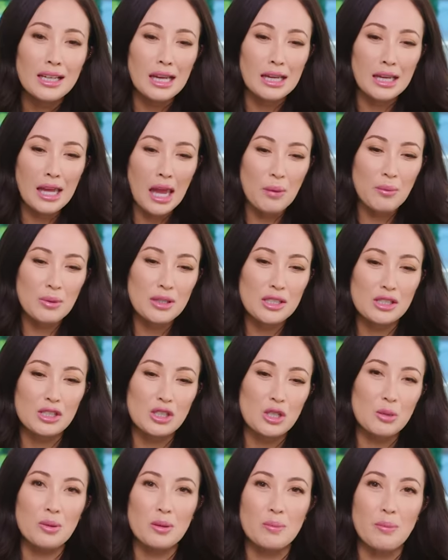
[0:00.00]
It came with the
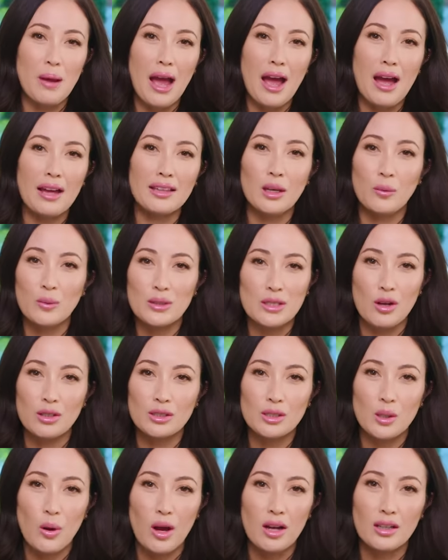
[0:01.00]
stupid bag that was
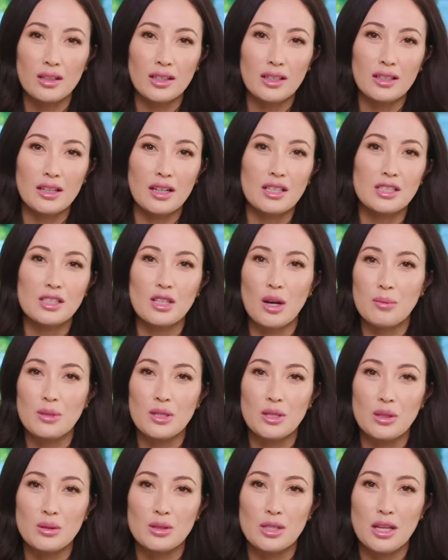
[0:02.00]
also ugly that I
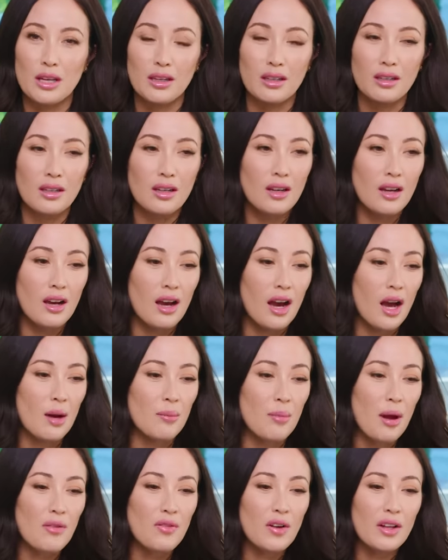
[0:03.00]
stopped using.
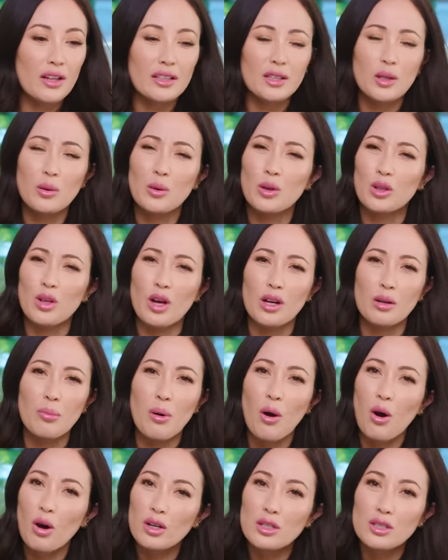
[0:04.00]
Um, I felt like there were a lot of
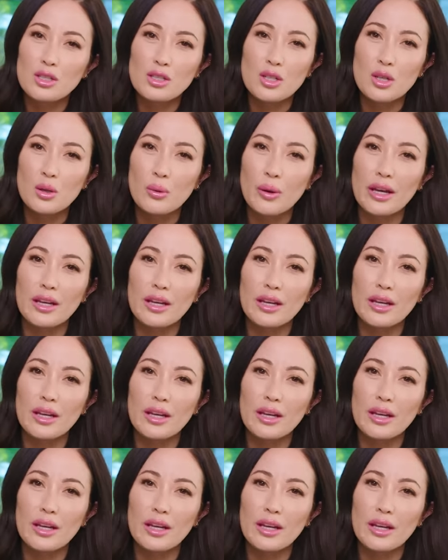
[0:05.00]
parts to